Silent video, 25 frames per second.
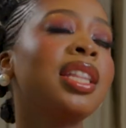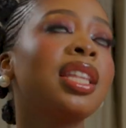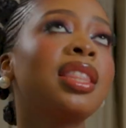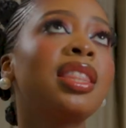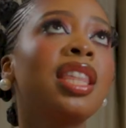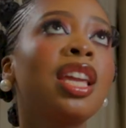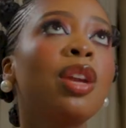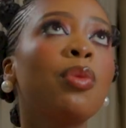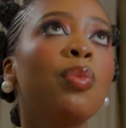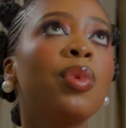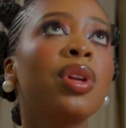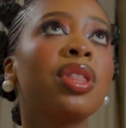the
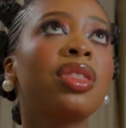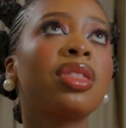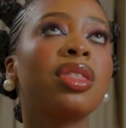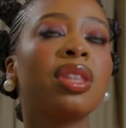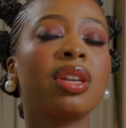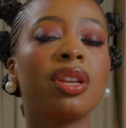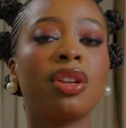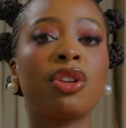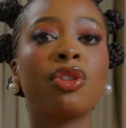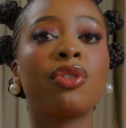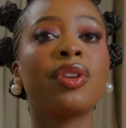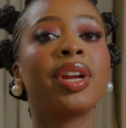thing with
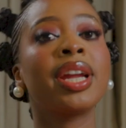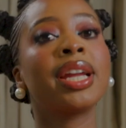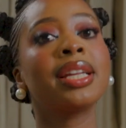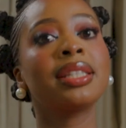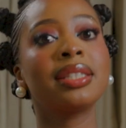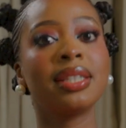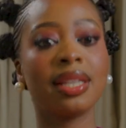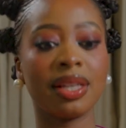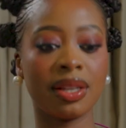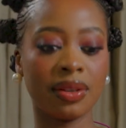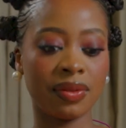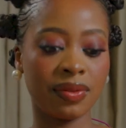
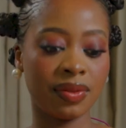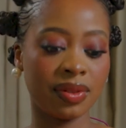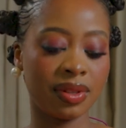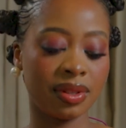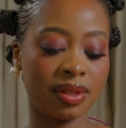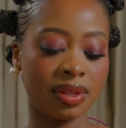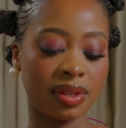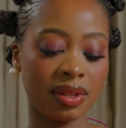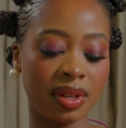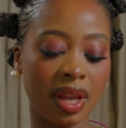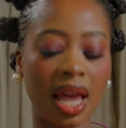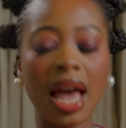
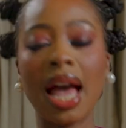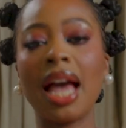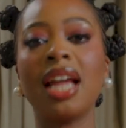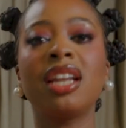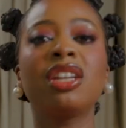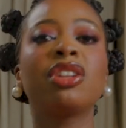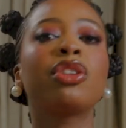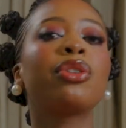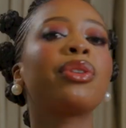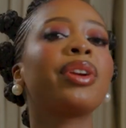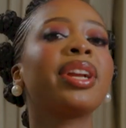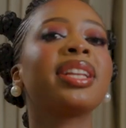creatives
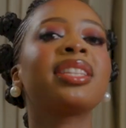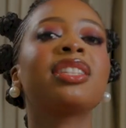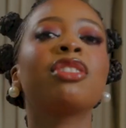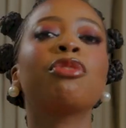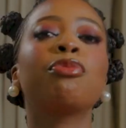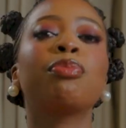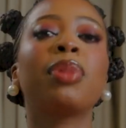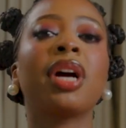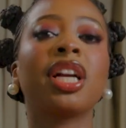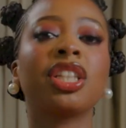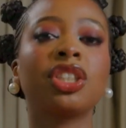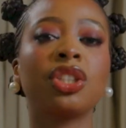and
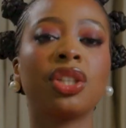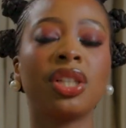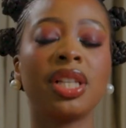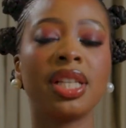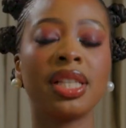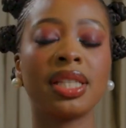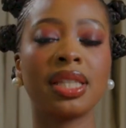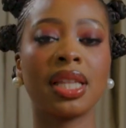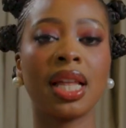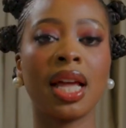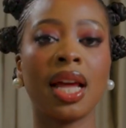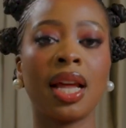creative passion
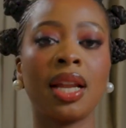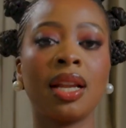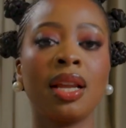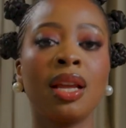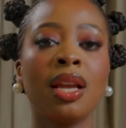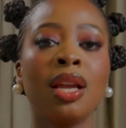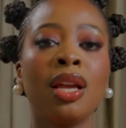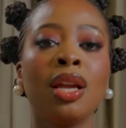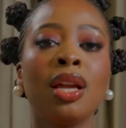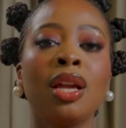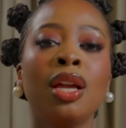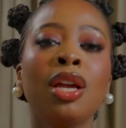is that
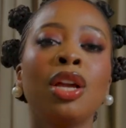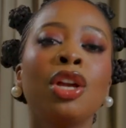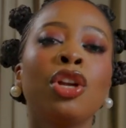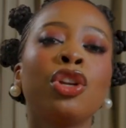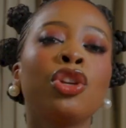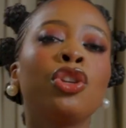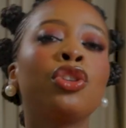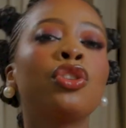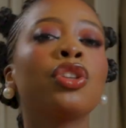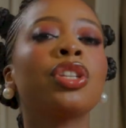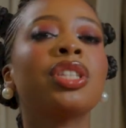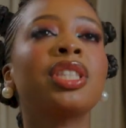
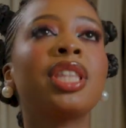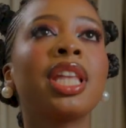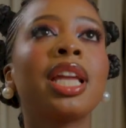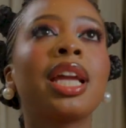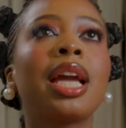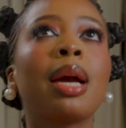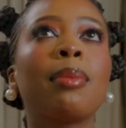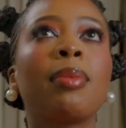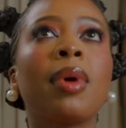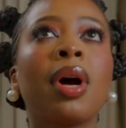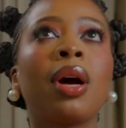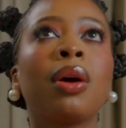you just think
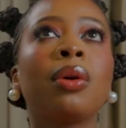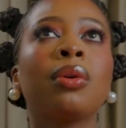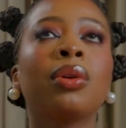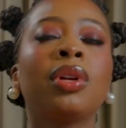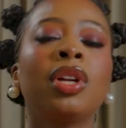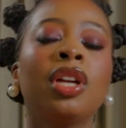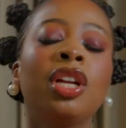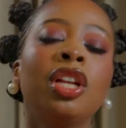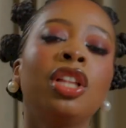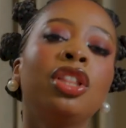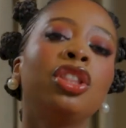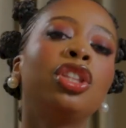about
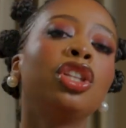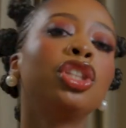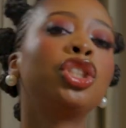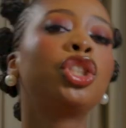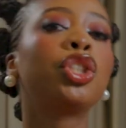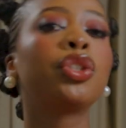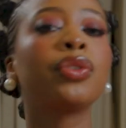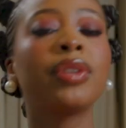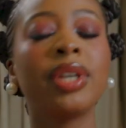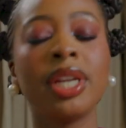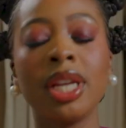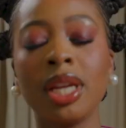the
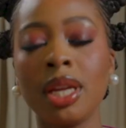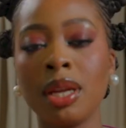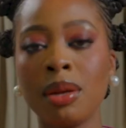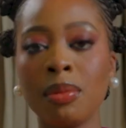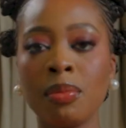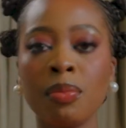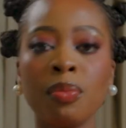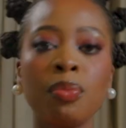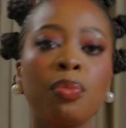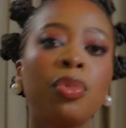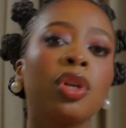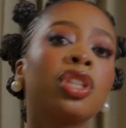
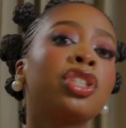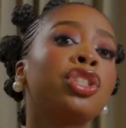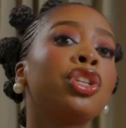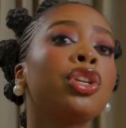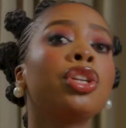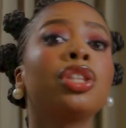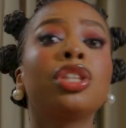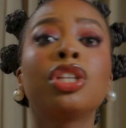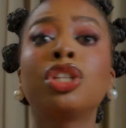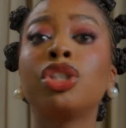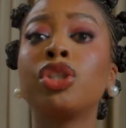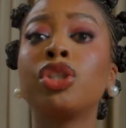dream, pursuing the